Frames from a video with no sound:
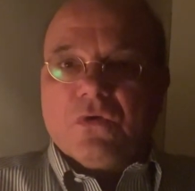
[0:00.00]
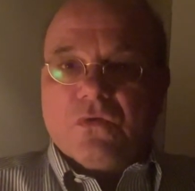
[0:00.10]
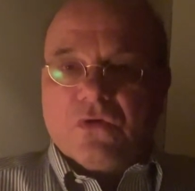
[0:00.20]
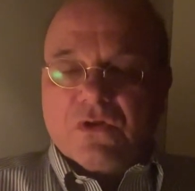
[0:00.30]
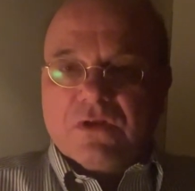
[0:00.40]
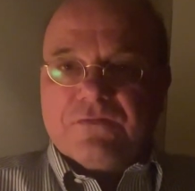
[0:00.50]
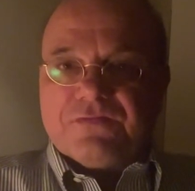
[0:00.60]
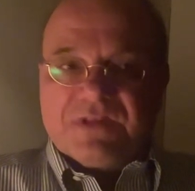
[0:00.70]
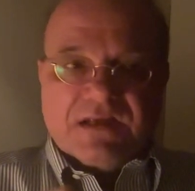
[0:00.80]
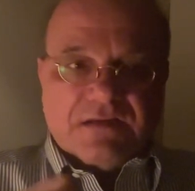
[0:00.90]
all of
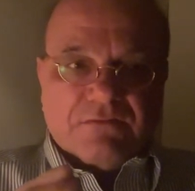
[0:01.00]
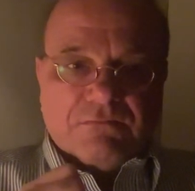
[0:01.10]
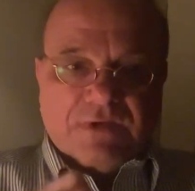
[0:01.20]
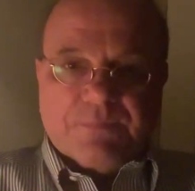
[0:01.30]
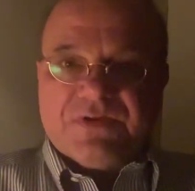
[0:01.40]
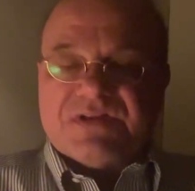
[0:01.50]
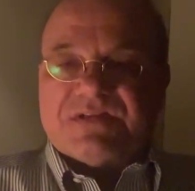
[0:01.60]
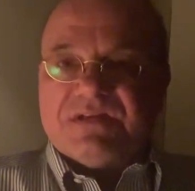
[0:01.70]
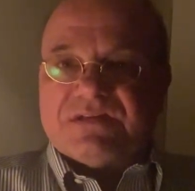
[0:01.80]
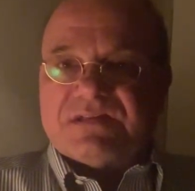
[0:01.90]
that weapons
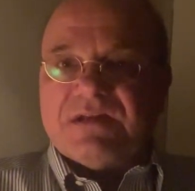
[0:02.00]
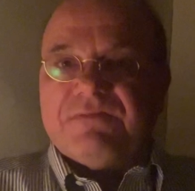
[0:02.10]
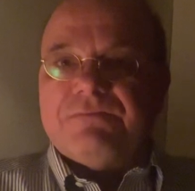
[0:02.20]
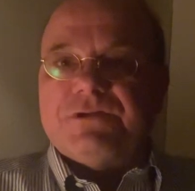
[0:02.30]
and stuff